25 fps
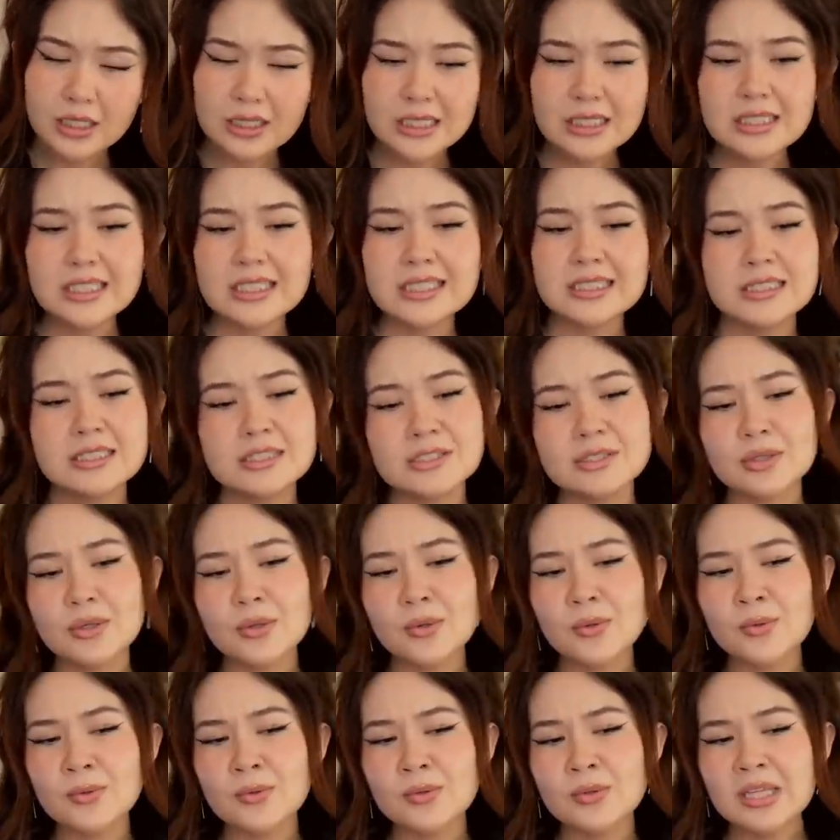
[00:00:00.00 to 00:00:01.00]
And
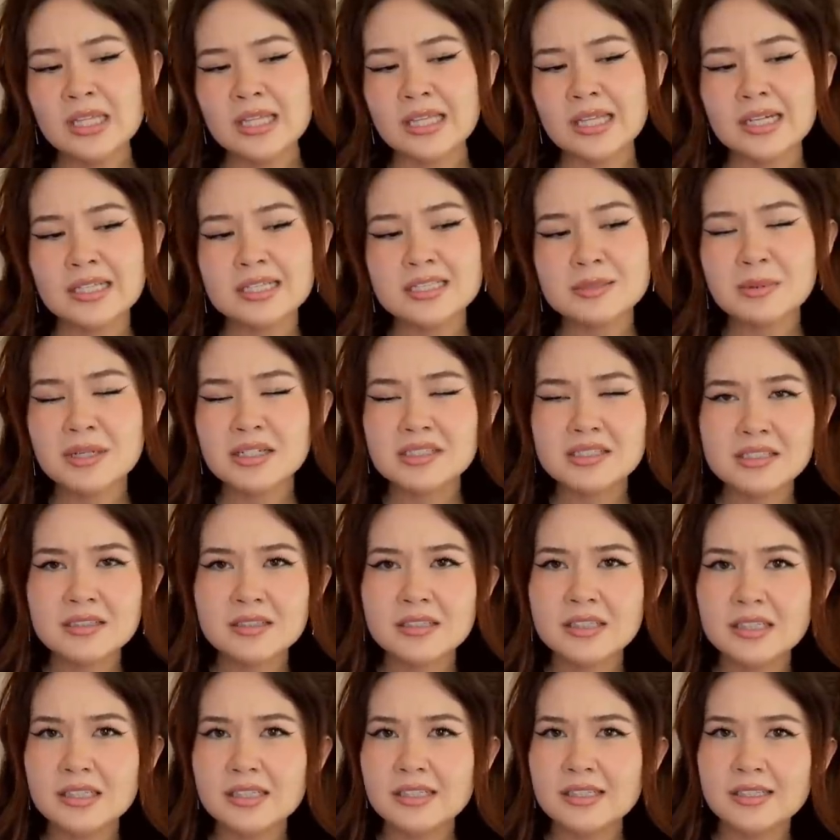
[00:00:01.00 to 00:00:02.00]
so that's
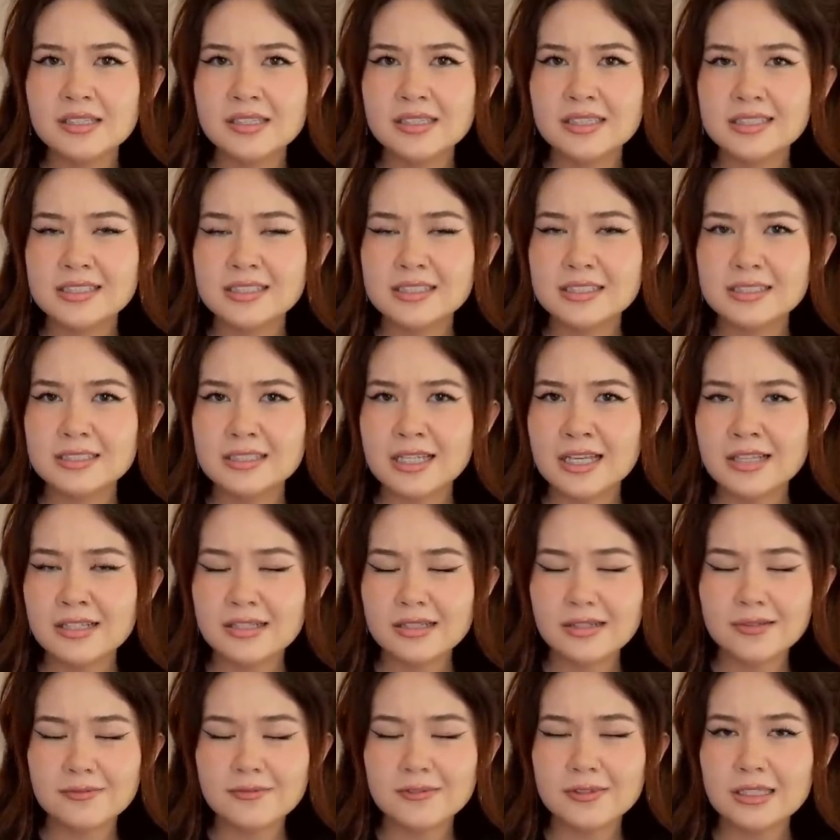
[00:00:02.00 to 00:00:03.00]
basically the extent
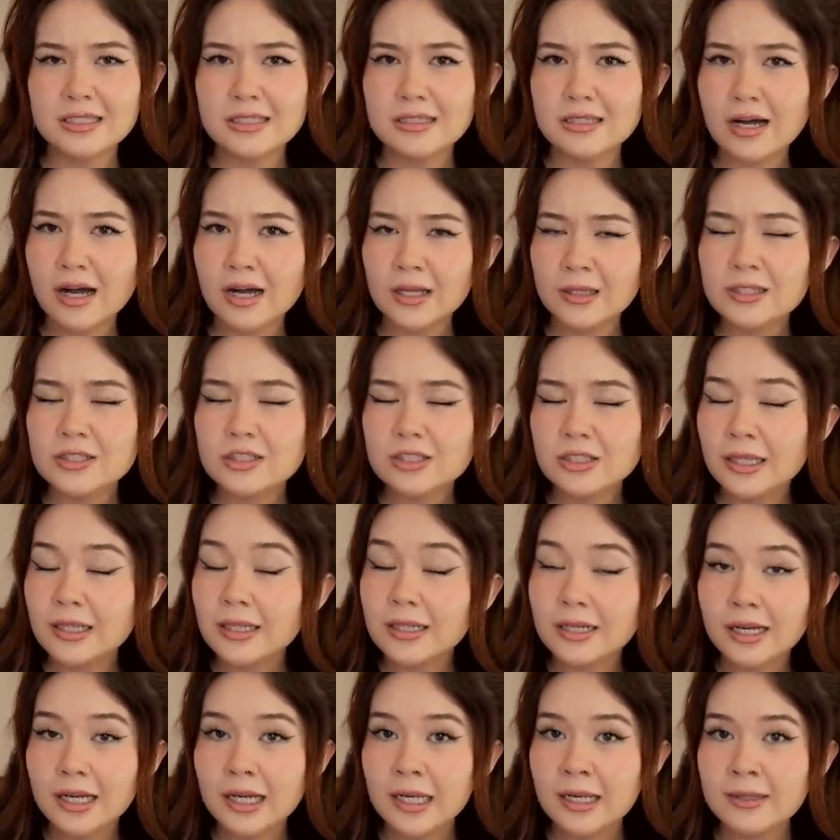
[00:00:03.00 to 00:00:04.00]
of the knowledge that I
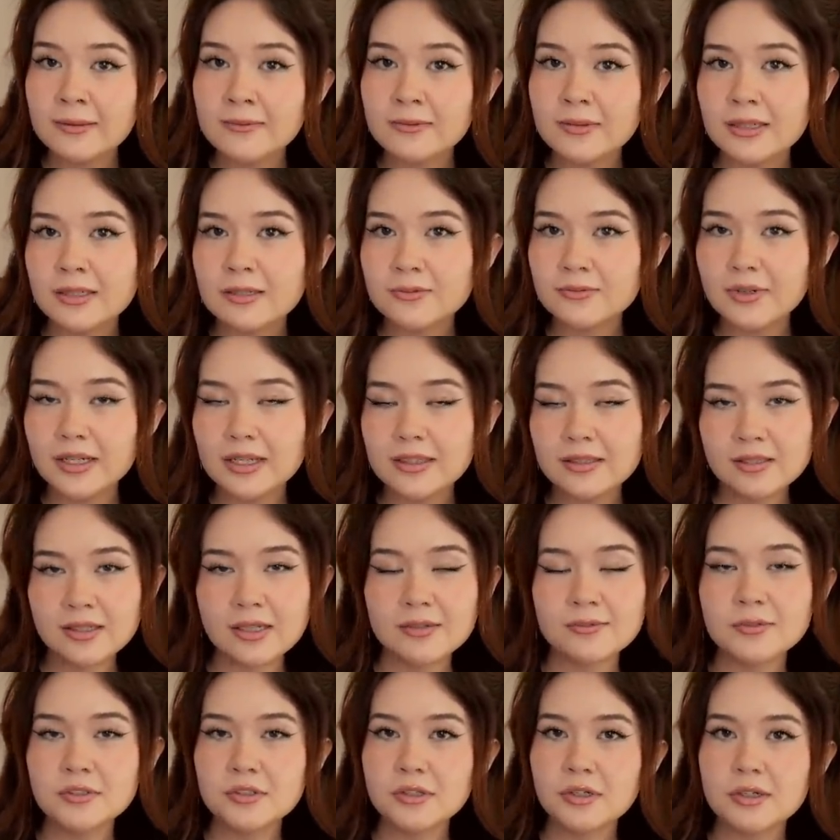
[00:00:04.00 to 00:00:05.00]
have on Violet
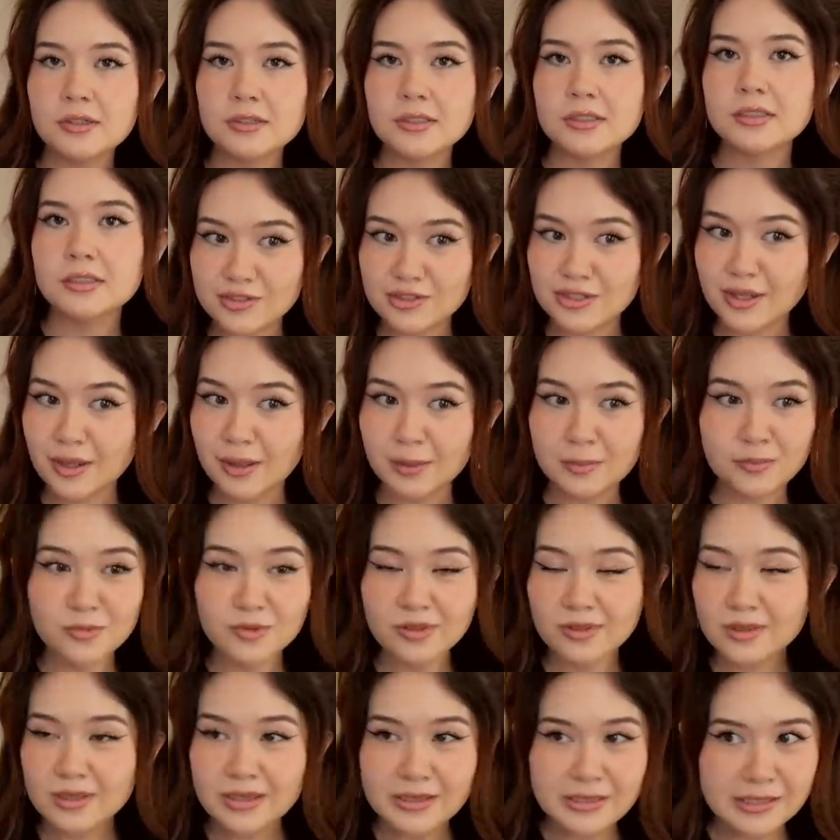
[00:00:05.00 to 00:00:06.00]
Evergarden. So yeah, I'm
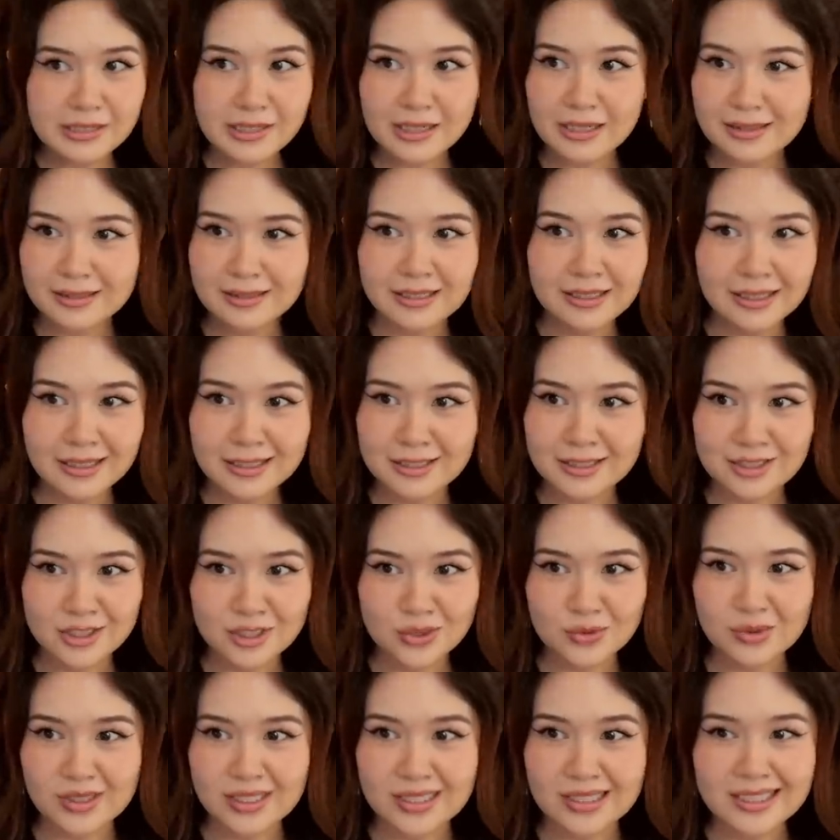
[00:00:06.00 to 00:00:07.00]
really excited to get
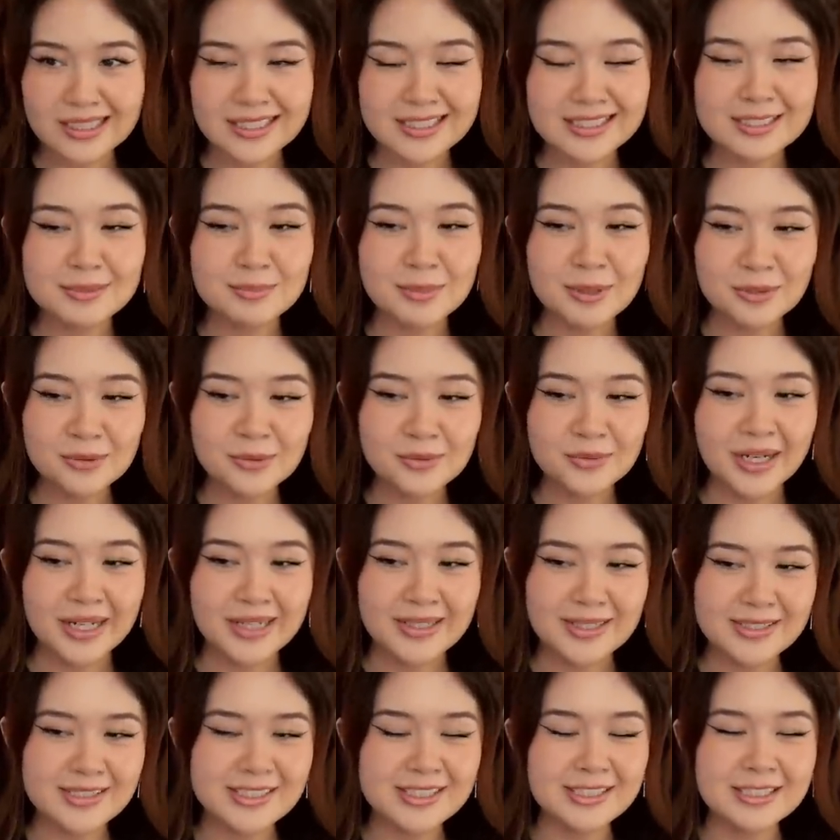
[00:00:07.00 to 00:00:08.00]
into it. It's been a
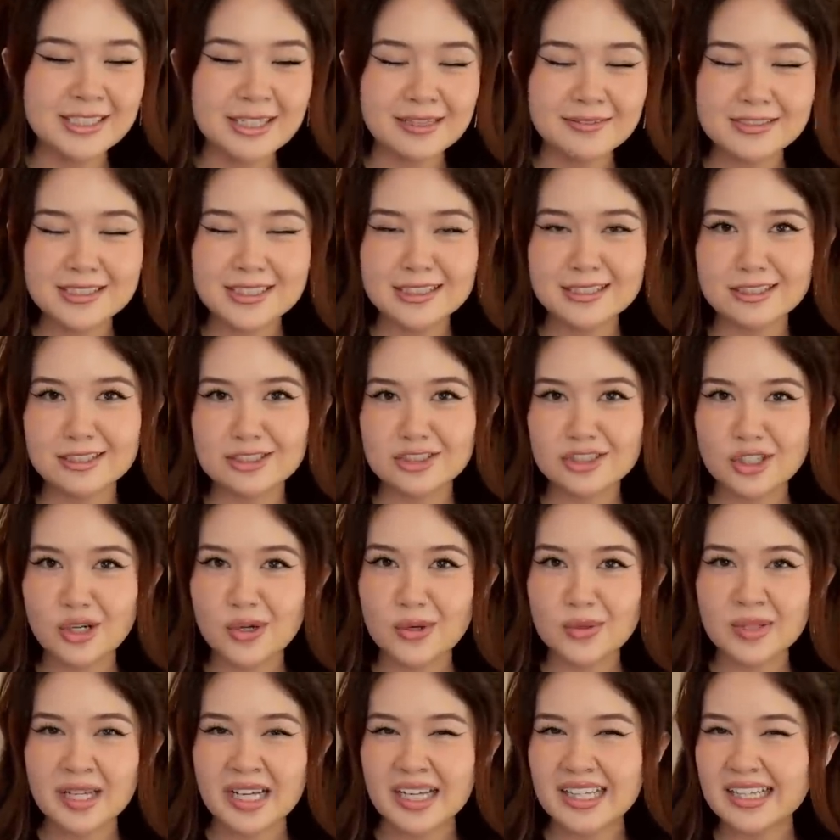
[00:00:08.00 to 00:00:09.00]
while since I've seen a show
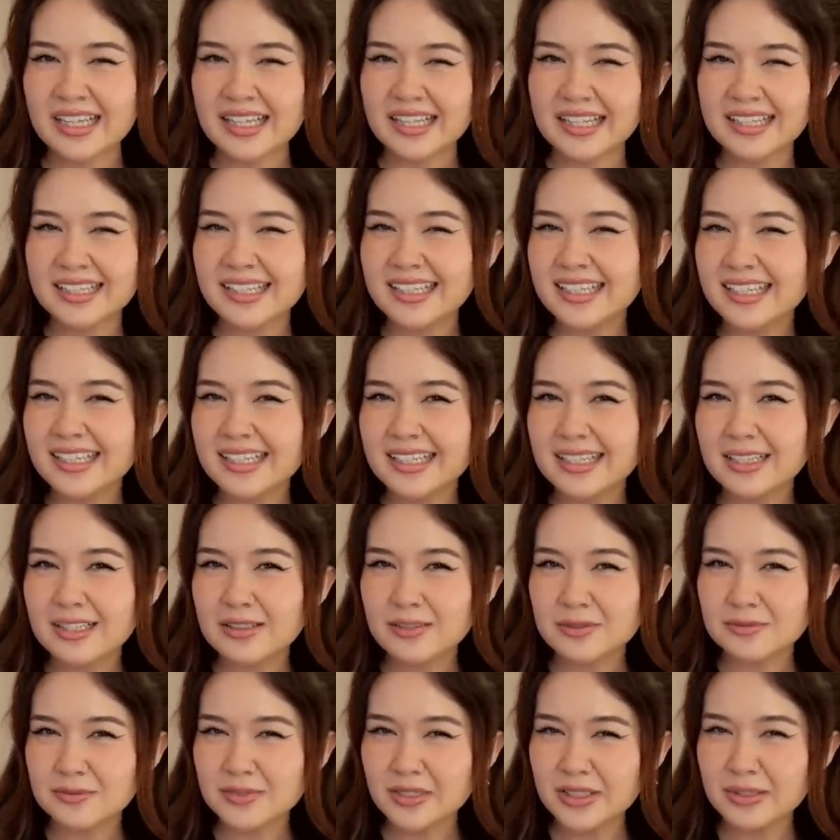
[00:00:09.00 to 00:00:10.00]
that like
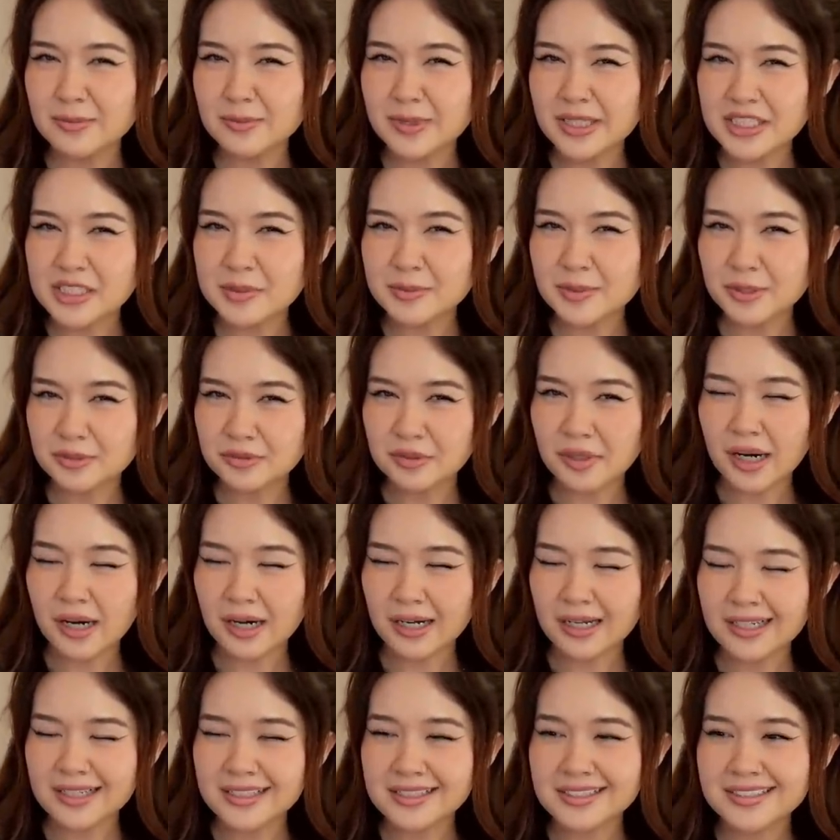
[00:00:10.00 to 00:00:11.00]
really makes me
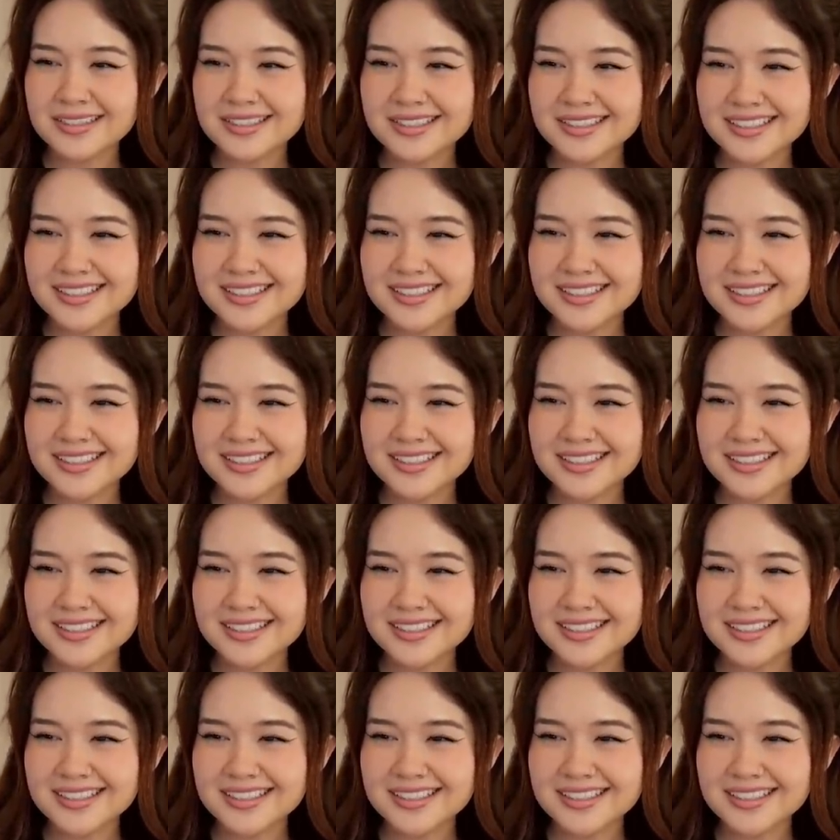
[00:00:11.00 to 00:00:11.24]
cry,